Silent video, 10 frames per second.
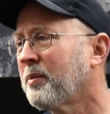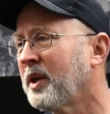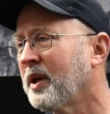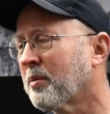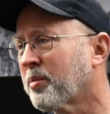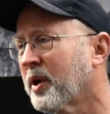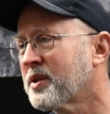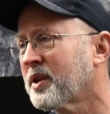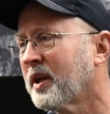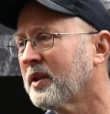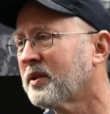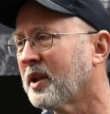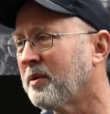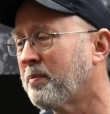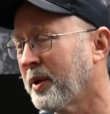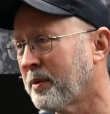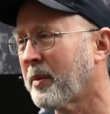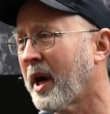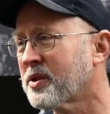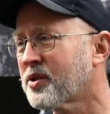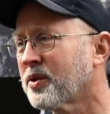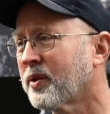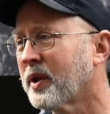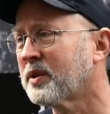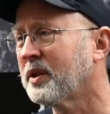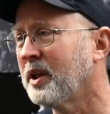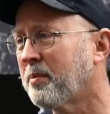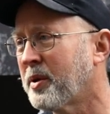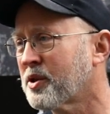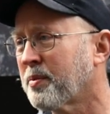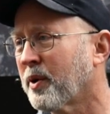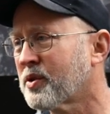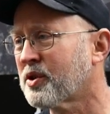I'm the president and pit master at the Pittsburgh